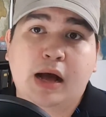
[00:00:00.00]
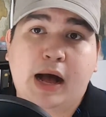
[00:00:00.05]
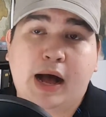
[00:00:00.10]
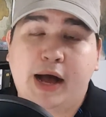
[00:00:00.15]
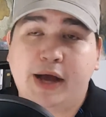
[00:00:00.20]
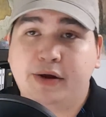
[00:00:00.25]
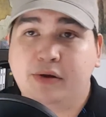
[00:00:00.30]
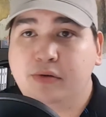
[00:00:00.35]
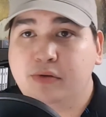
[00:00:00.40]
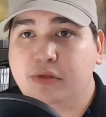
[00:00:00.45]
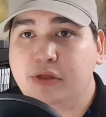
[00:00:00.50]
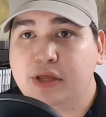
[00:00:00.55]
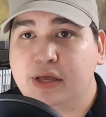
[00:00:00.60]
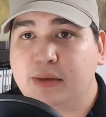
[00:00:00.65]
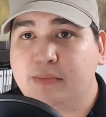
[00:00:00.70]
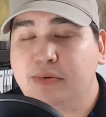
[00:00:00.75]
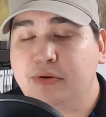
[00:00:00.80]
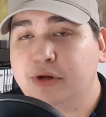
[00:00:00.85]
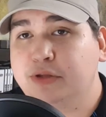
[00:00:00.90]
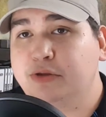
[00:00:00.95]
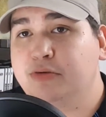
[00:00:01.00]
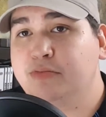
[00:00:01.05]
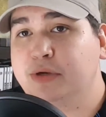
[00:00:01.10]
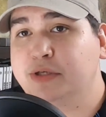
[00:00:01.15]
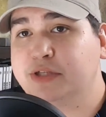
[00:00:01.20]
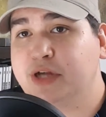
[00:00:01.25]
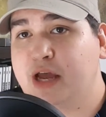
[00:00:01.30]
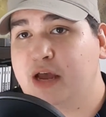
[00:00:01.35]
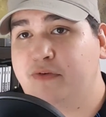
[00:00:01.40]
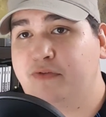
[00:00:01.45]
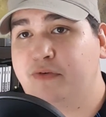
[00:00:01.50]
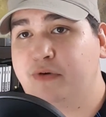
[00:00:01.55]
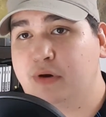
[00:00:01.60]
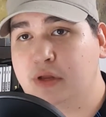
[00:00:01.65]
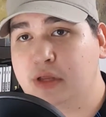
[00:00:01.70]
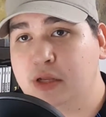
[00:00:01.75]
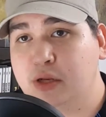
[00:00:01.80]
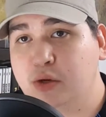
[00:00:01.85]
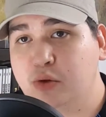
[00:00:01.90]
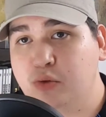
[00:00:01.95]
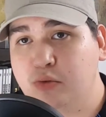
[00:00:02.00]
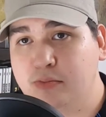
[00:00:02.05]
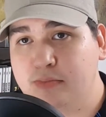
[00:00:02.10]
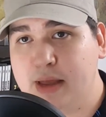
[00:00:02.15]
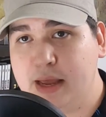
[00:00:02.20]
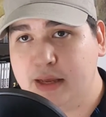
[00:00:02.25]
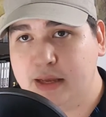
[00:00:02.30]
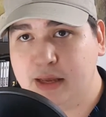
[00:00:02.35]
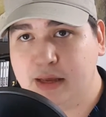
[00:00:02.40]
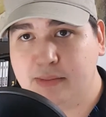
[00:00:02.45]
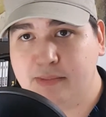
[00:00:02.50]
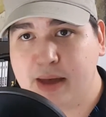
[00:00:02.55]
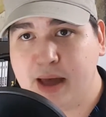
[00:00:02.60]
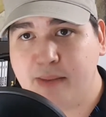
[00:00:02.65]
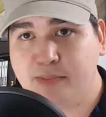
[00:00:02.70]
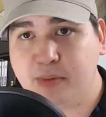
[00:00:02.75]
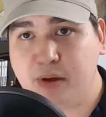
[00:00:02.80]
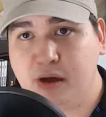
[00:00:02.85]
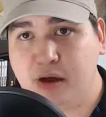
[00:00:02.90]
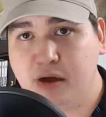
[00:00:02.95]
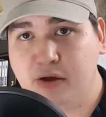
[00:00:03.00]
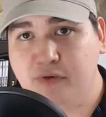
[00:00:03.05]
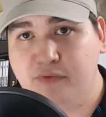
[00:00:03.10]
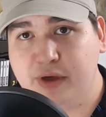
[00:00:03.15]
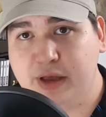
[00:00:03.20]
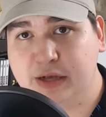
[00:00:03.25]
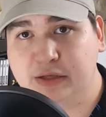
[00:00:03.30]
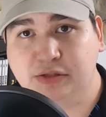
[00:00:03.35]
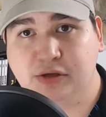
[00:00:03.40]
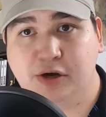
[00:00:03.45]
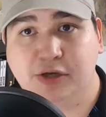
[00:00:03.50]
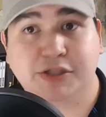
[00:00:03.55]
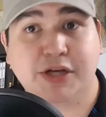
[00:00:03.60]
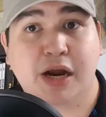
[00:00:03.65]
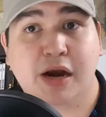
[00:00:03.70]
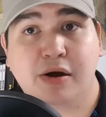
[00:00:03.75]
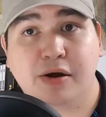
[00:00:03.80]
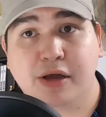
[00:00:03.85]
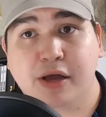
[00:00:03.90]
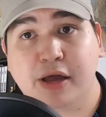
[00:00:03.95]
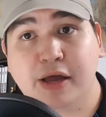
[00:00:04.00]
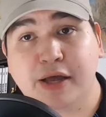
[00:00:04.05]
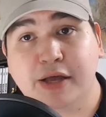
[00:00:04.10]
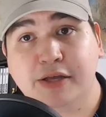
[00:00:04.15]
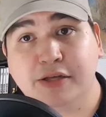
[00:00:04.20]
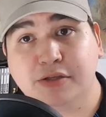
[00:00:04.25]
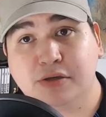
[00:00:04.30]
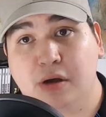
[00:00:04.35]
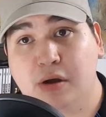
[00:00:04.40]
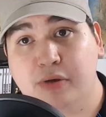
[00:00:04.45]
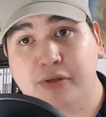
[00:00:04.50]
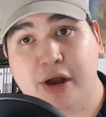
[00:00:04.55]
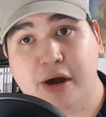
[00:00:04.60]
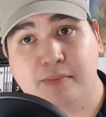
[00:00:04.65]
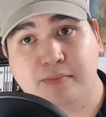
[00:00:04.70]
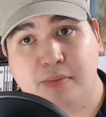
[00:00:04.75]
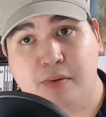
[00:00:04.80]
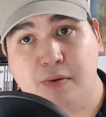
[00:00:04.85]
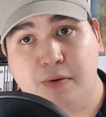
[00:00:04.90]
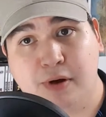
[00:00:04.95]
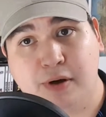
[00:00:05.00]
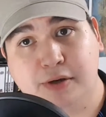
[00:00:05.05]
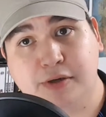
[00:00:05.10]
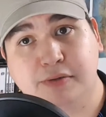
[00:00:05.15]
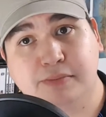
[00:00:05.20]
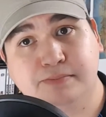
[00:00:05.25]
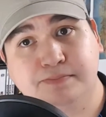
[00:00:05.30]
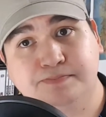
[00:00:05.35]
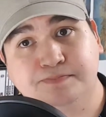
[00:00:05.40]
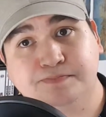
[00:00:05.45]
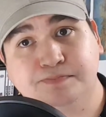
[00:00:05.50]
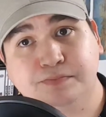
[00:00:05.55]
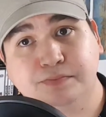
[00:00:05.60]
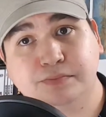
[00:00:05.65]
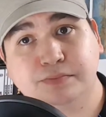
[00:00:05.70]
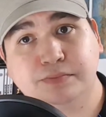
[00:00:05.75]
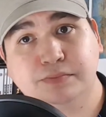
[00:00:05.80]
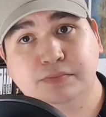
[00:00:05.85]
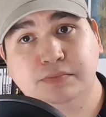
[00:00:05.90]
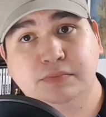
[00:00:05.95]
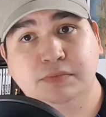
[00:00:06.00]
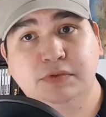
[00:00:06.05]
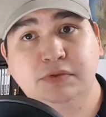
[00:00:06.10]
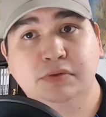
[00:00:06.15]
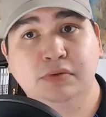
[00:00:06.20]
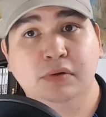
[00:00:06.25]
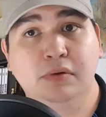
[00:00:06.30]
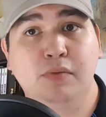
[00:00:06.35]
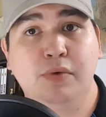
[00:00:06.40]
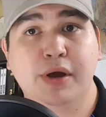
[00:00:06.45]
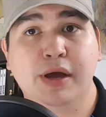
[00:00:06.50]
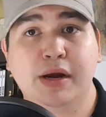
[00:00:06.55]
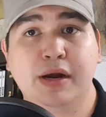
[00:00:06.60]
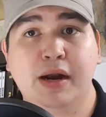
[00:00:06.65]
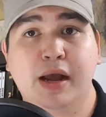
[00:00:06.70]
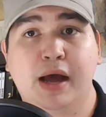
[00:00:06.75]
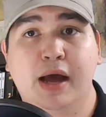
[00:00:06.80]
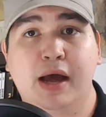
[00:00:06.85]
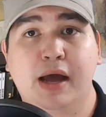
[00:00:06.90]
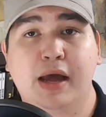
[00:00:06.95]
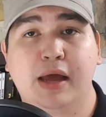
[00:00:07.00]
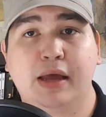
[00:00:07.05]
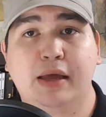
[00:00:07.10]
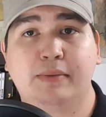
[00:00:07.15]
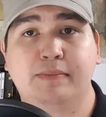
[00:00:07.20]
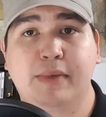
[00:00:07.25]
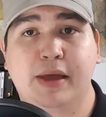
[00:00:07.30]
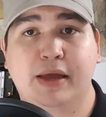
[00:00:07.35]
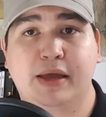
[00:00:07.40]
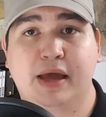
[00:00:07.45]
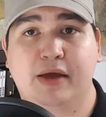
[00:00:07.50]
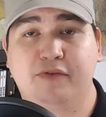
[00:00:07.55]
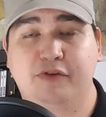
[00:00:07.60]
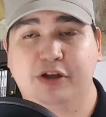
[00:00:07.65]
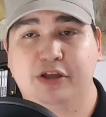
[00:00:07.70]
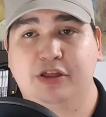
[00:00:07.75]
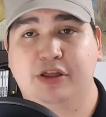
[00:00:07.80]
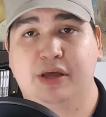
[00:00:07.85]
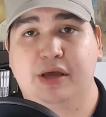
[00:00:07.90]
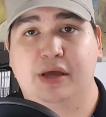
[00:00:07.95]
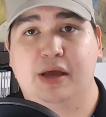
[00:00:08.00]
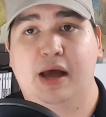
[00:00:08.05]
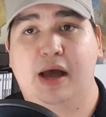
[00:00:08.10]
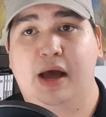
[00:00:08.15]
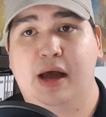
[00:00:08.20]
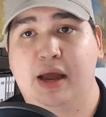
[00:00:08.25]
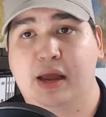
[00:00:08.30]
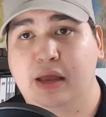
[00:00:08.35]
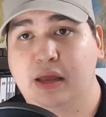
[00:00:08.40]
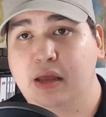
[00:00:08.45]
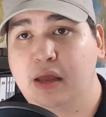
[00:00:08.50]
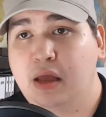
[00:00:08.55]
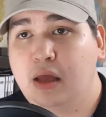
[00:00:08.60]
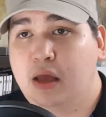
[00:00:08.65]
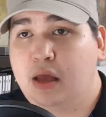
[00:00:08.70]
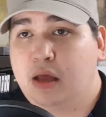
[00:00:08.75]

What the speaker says: I don't think putting too much effort into making a map of a large area is all that important. When I make everything, I